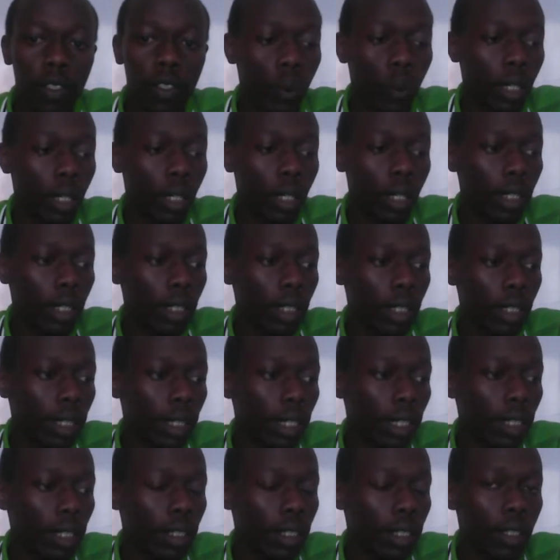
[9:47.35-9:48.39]
one in the
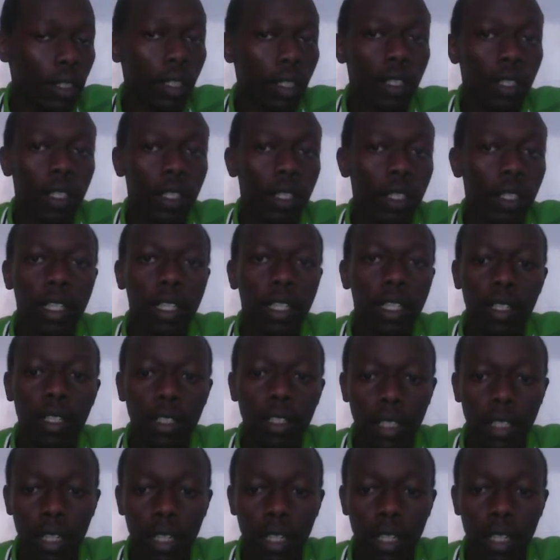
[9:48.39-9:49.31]
list is